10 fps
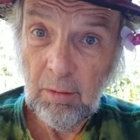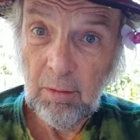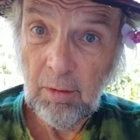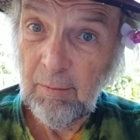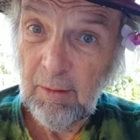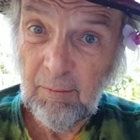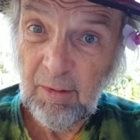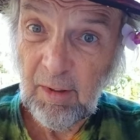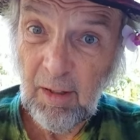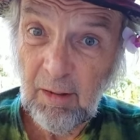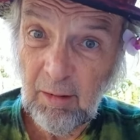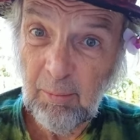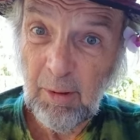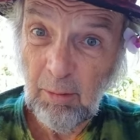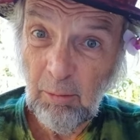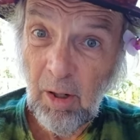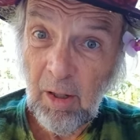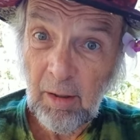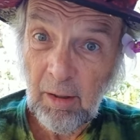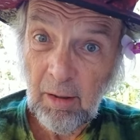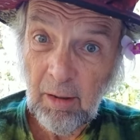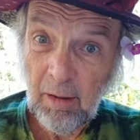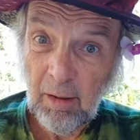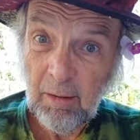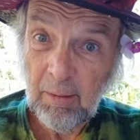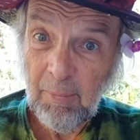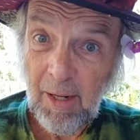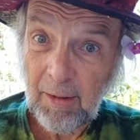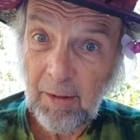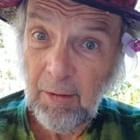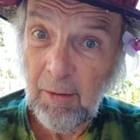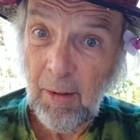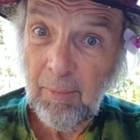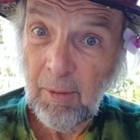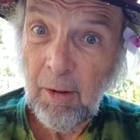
Even if you got a little bit of water to back you up,